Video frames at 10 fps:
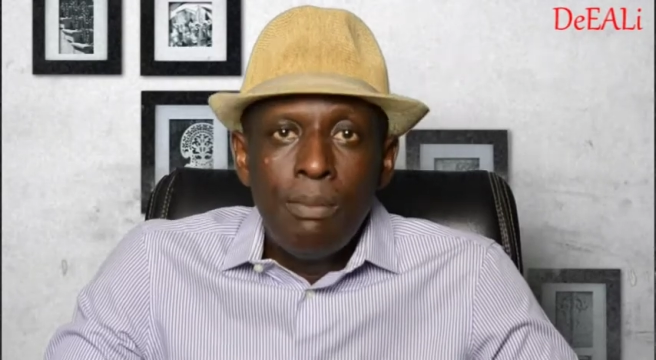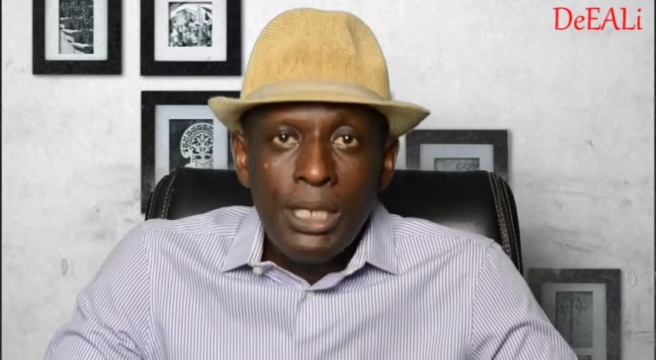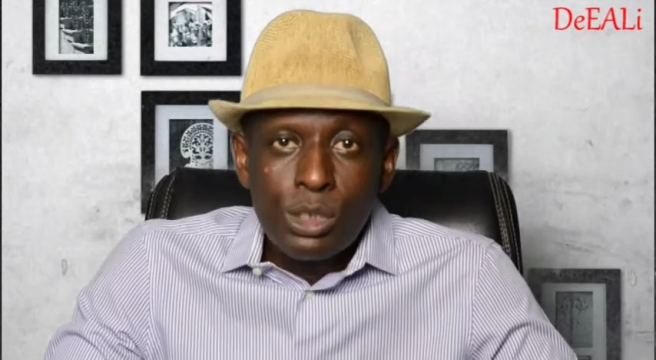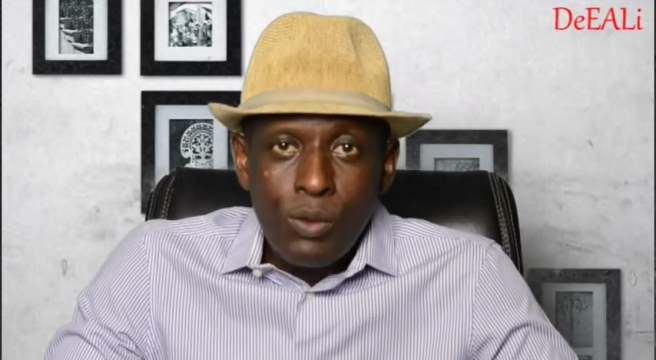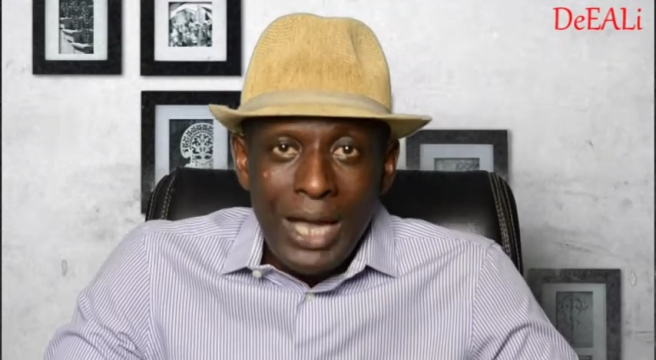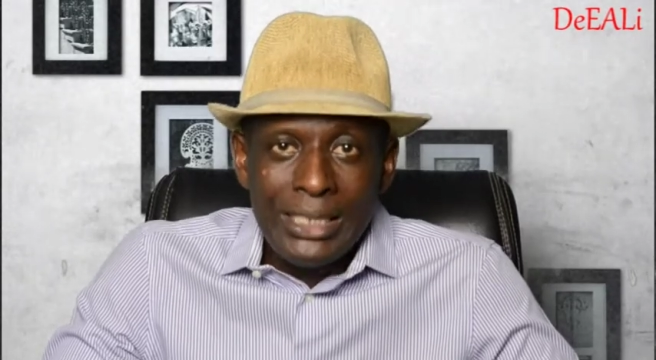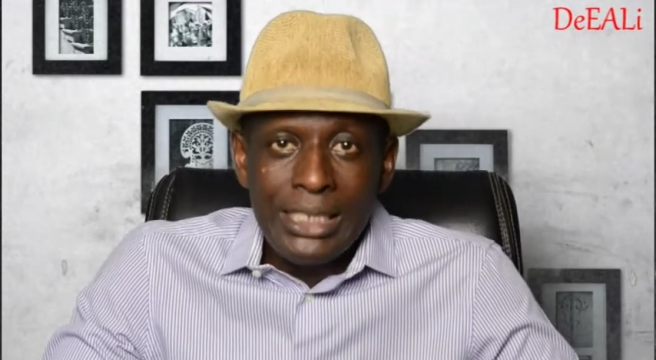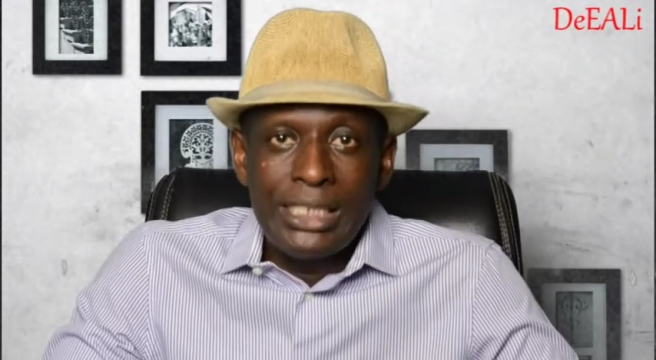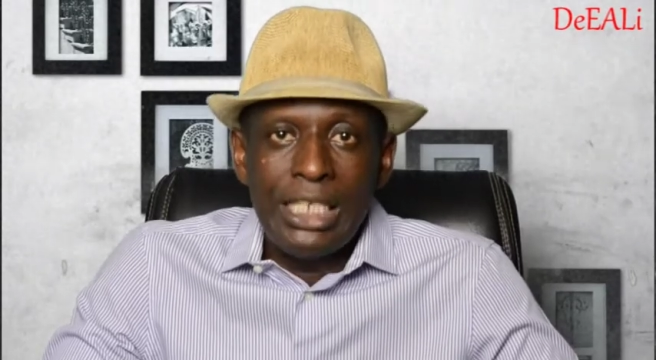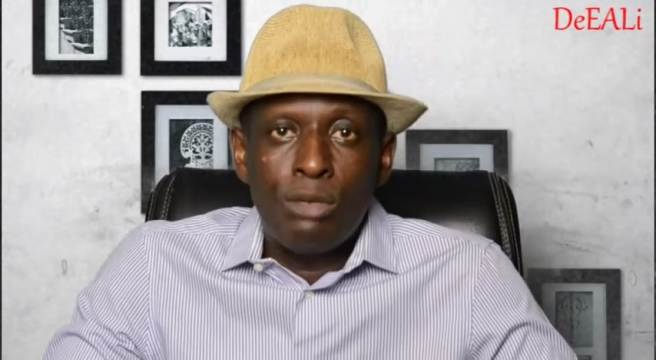please write
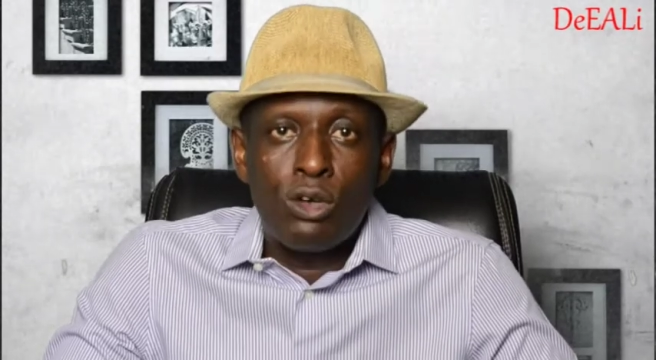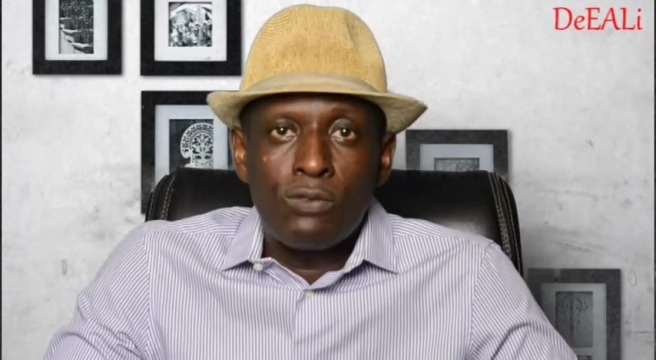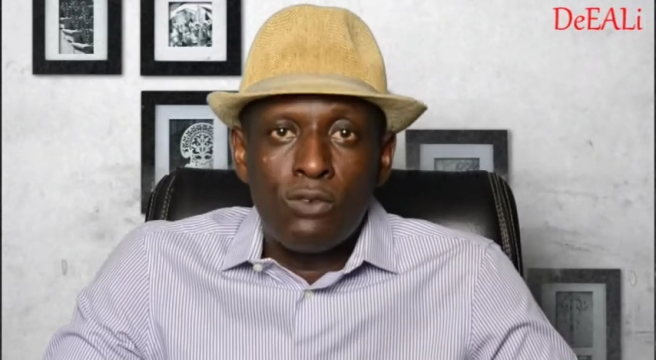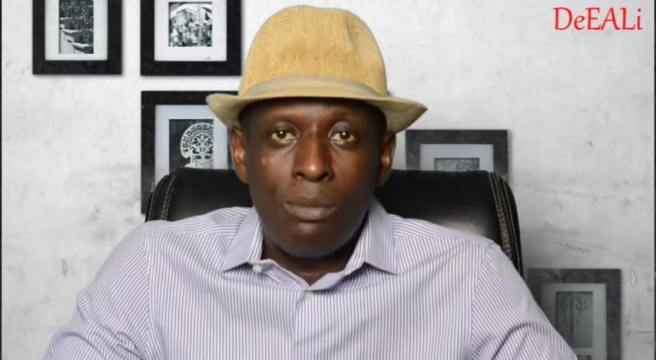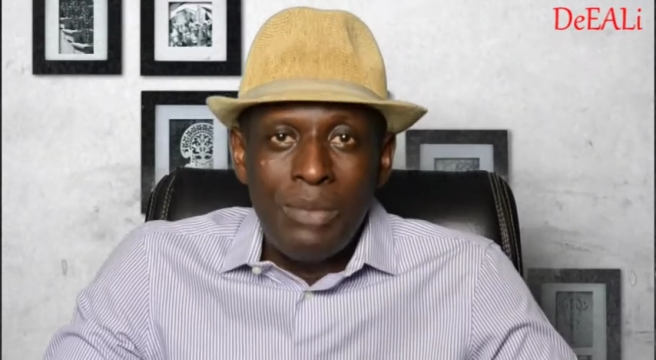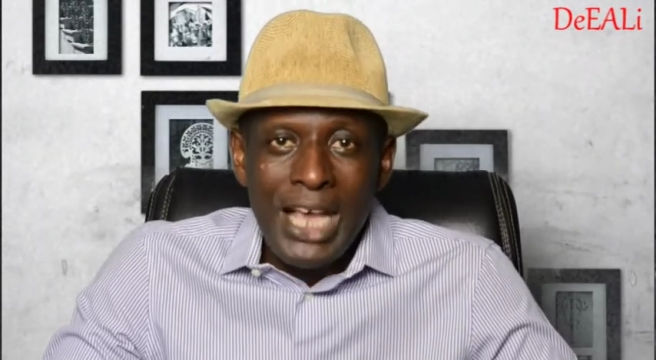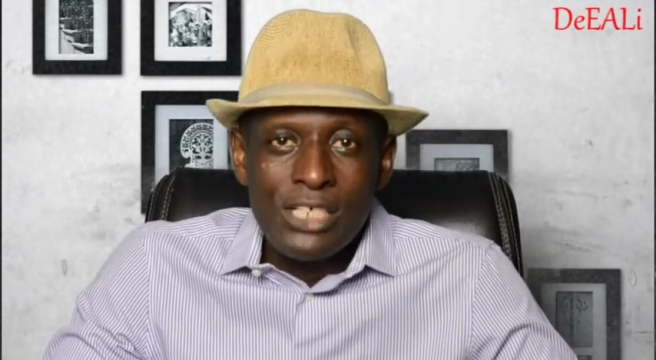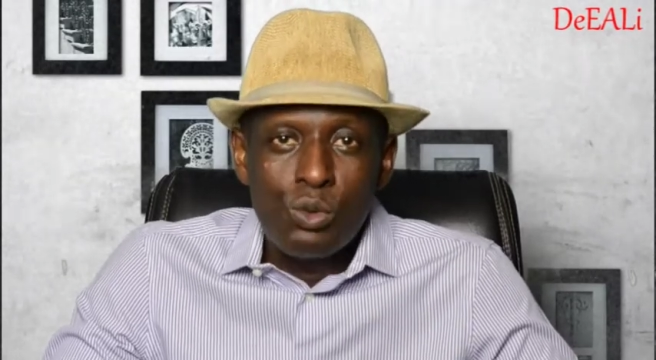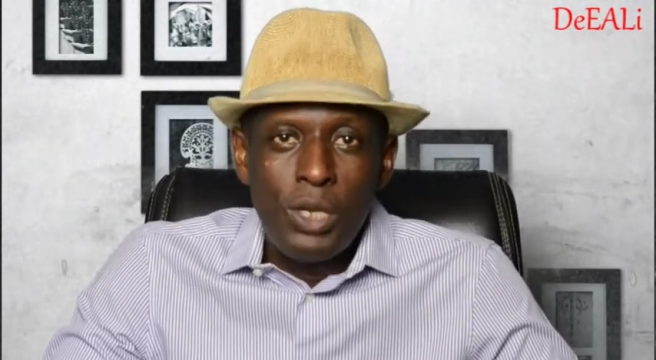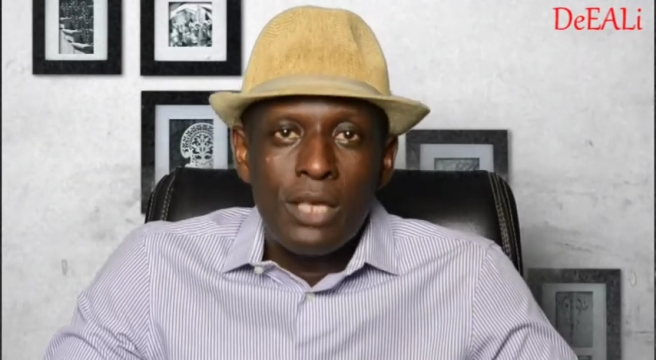it in, because from
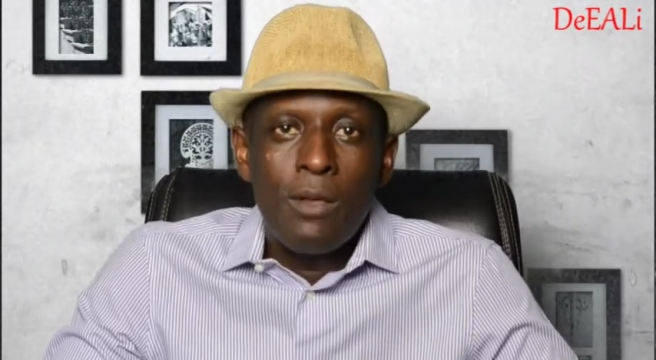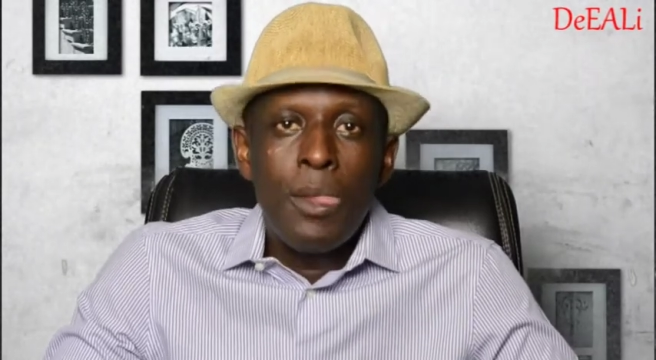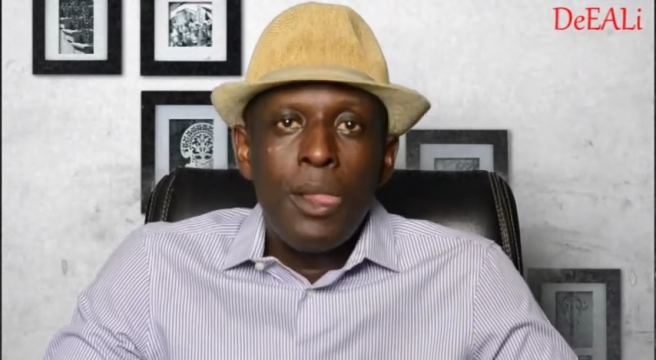next week,